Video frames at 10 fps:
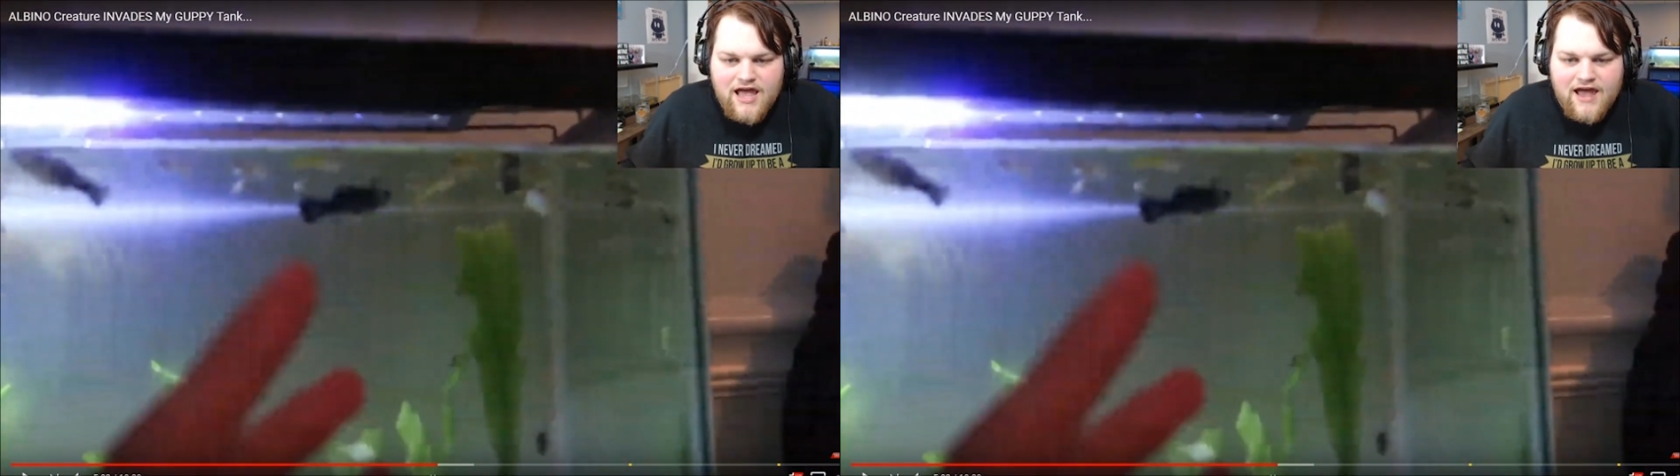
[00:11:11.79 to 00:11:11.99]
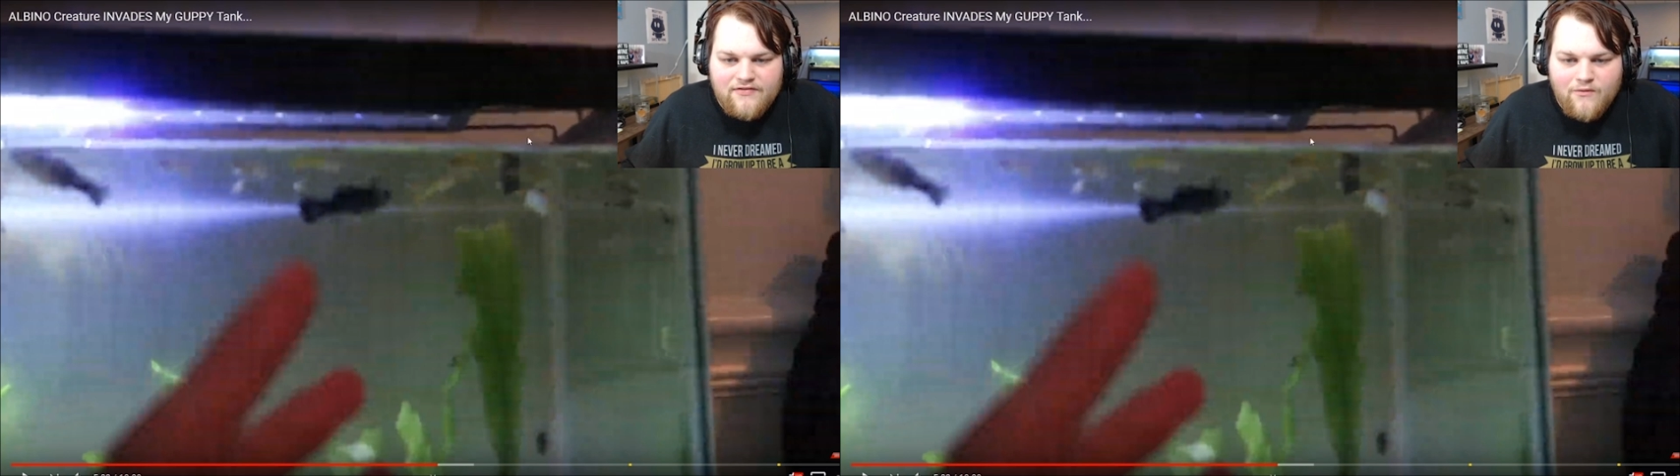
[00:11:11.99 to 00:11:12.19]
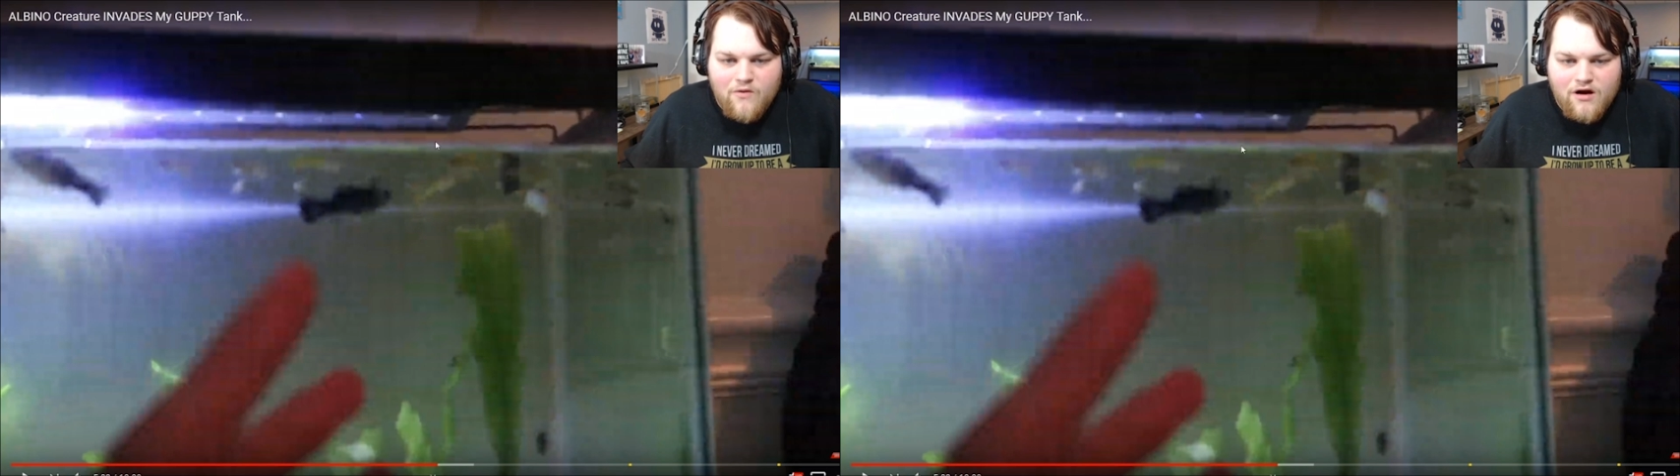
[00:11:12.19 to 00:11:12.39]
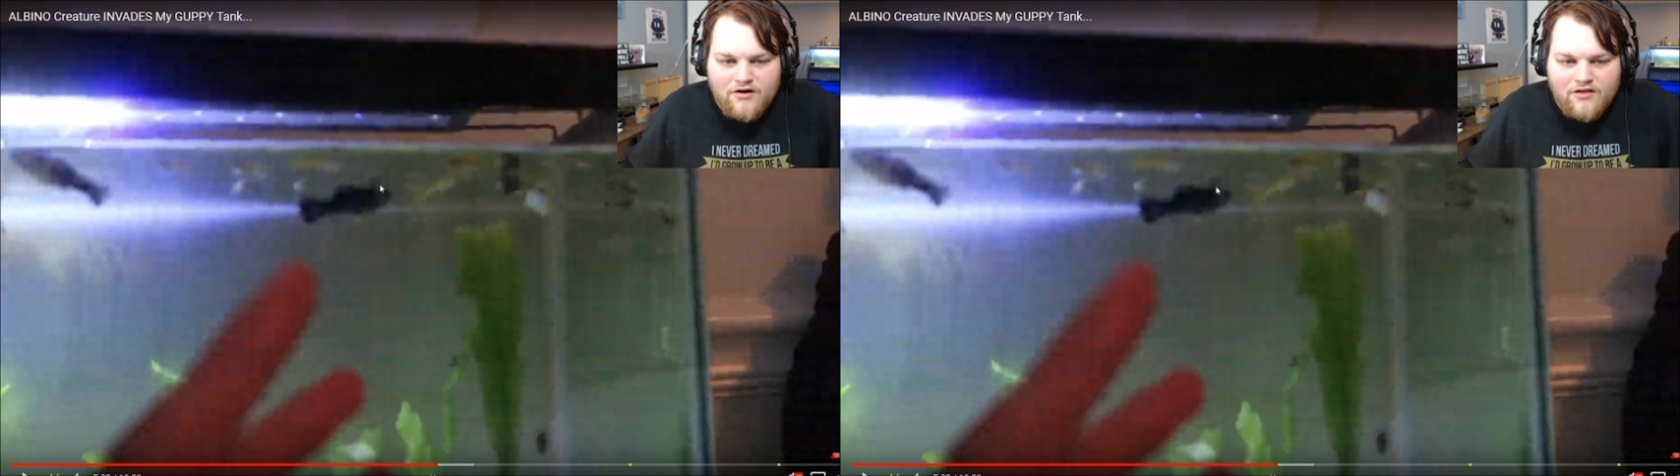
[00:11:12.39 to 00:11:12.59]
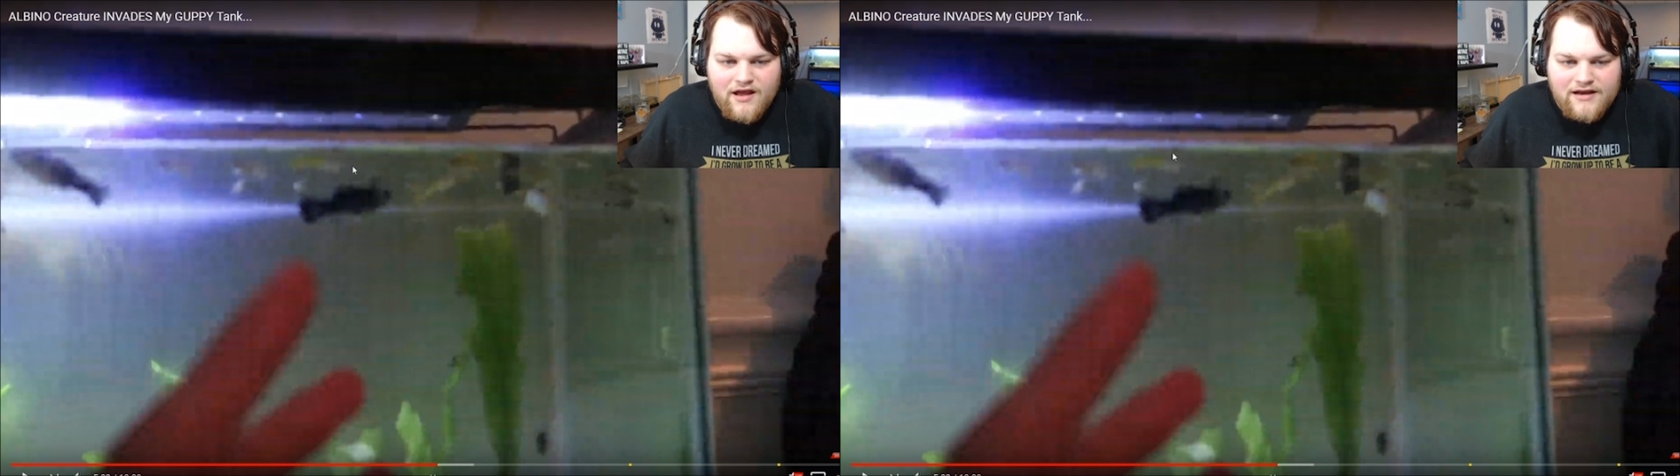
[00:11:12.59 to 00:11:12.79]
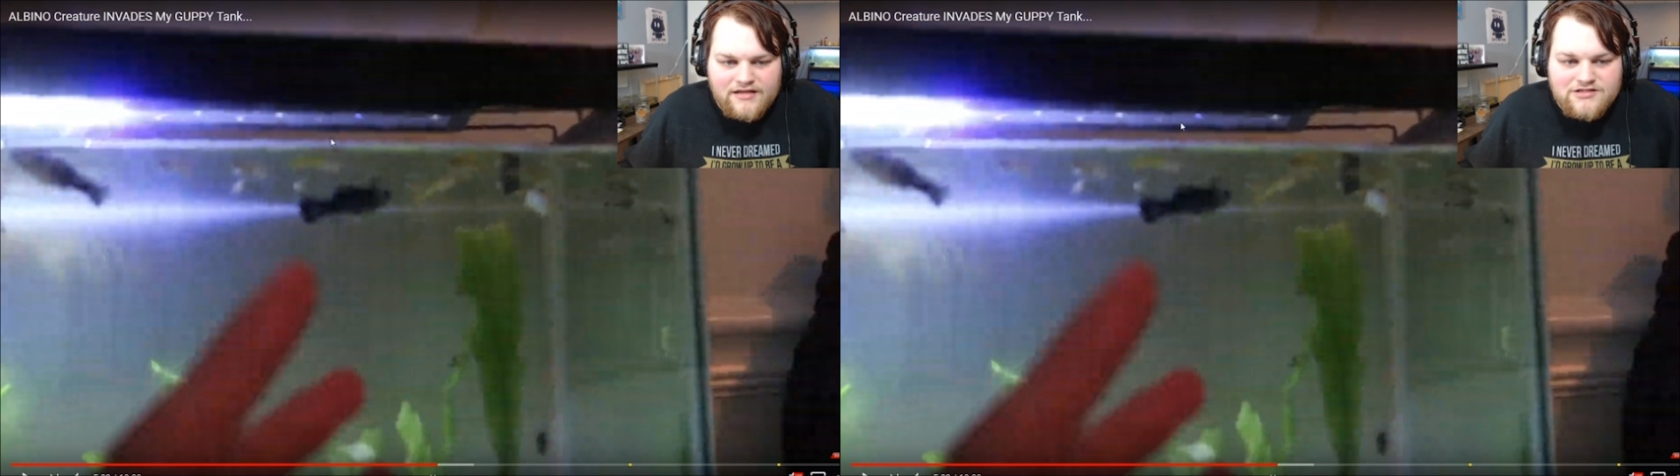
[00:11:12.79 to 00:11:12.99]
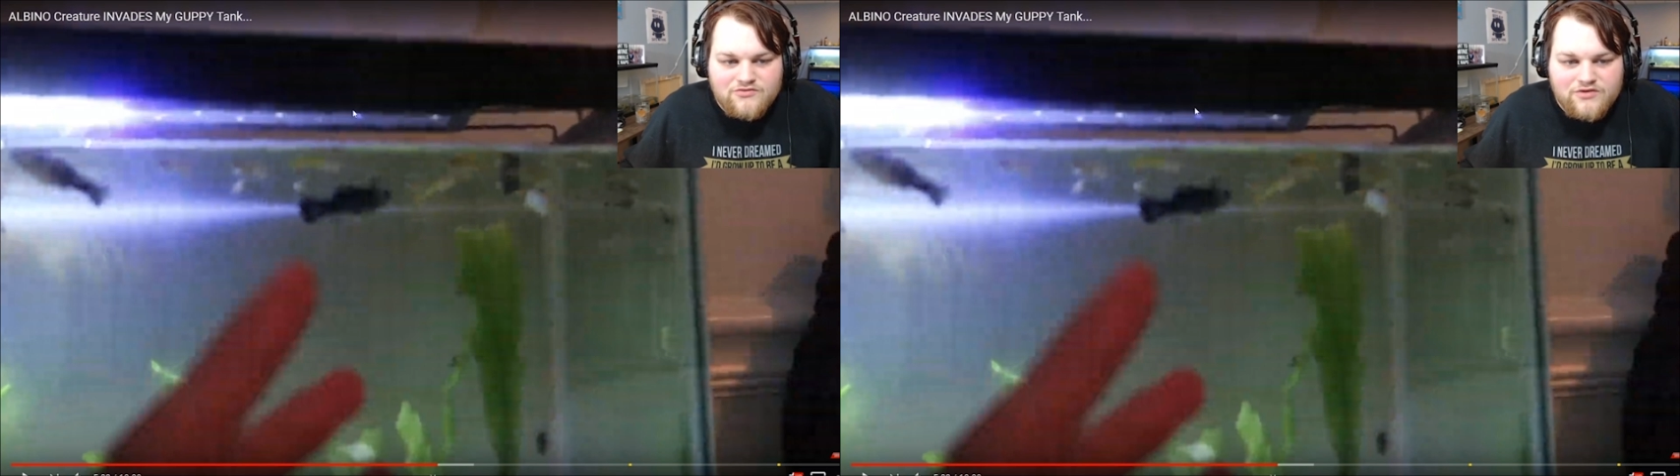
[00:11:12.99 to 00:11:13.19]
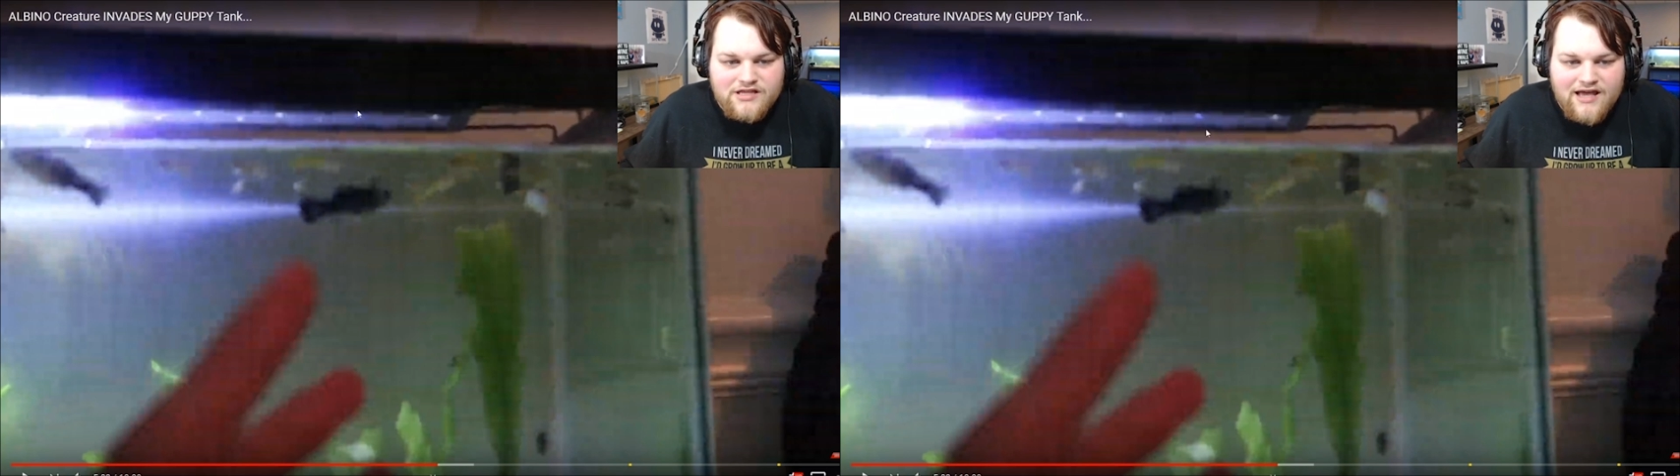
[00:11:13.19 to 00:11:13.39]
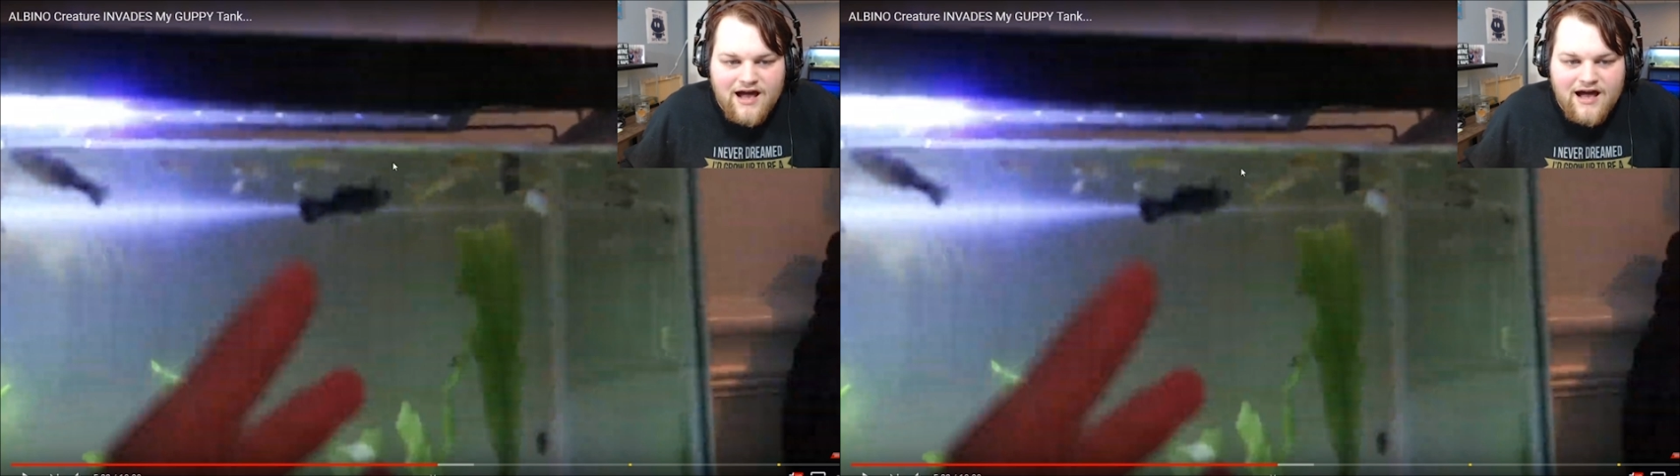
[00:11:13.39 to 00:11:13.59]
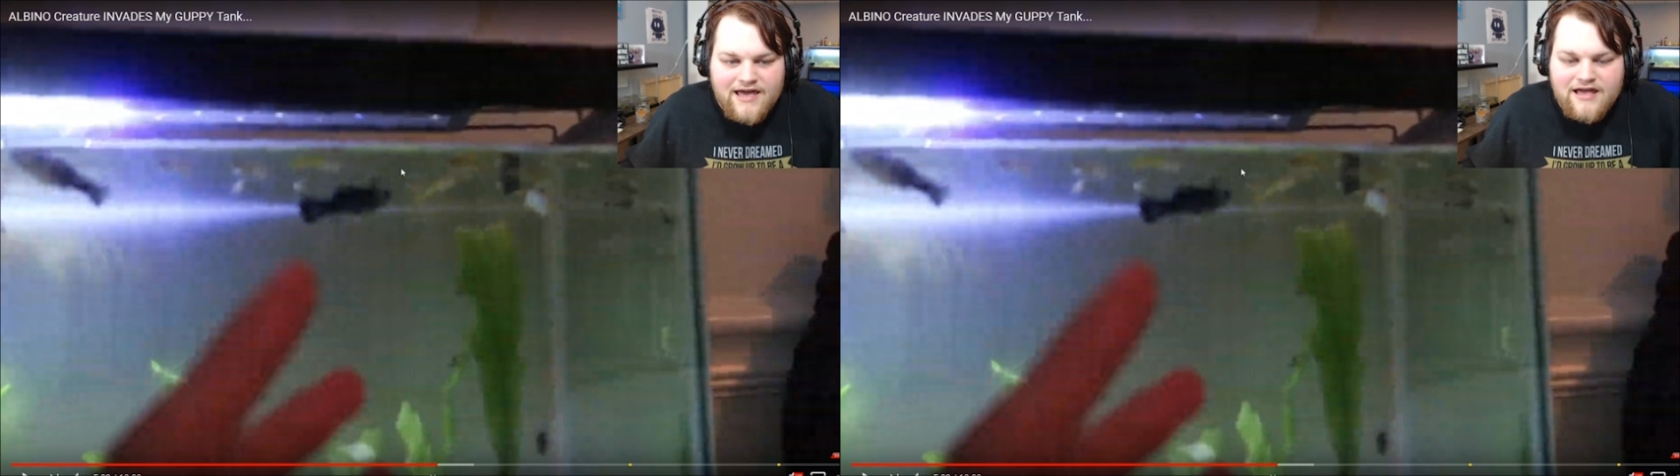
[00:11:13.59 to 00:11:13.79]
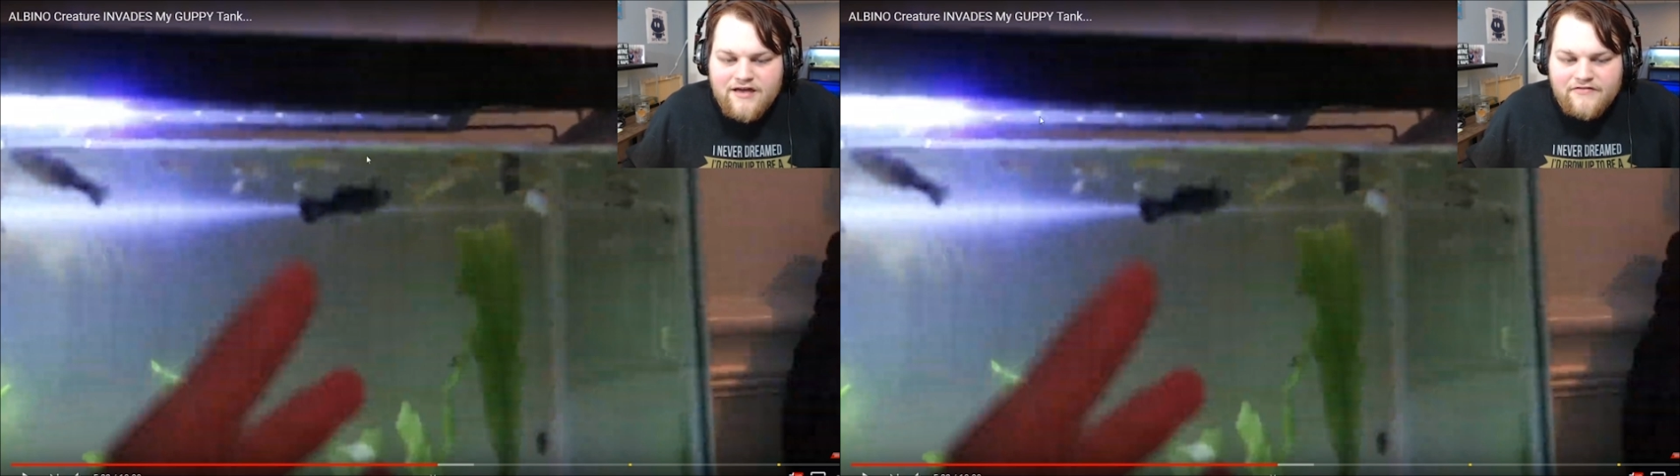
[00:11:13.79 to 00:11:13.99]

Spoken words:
and the water line is really high.